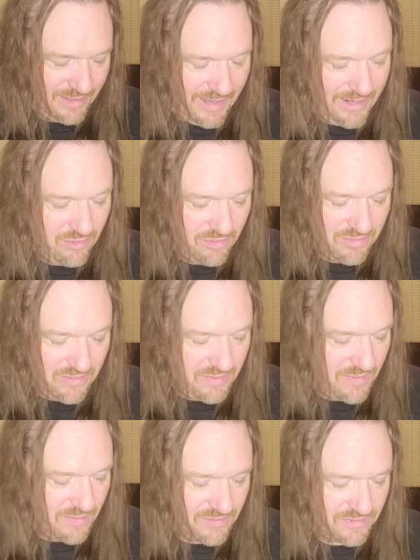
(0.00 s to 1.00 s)
don't know
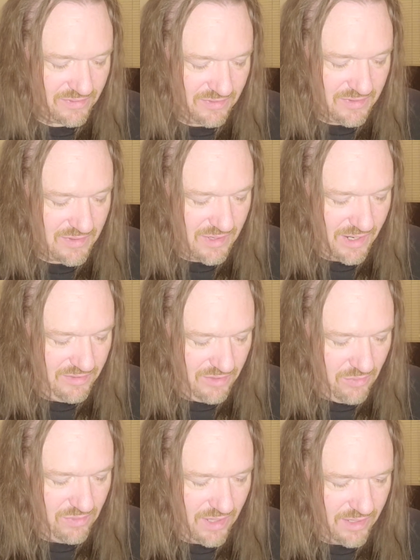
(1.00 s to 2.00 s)
that there's a song that I
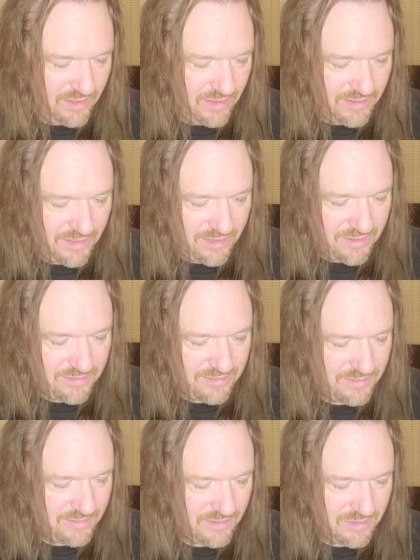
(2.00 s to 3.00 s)
don't like on here.
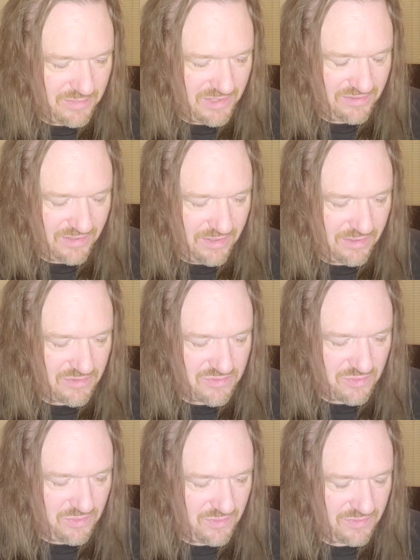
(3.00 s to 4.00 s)
I mean, State of
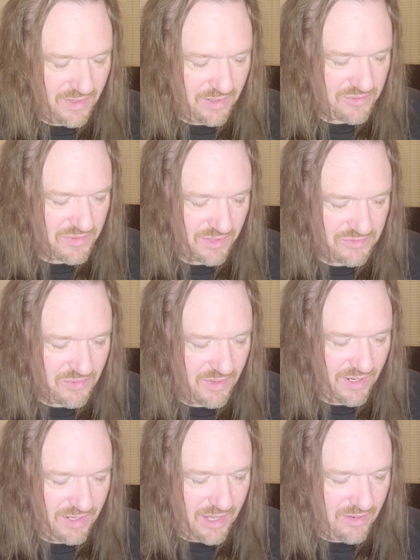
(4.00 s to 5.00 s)
Control, the title track's
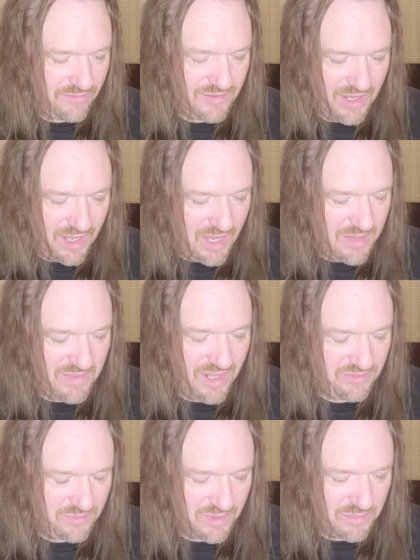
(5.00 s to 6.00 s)
great. Out of Time,
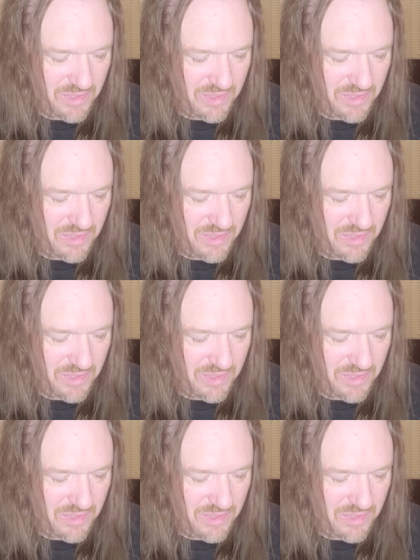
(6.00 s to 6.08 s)
that's one of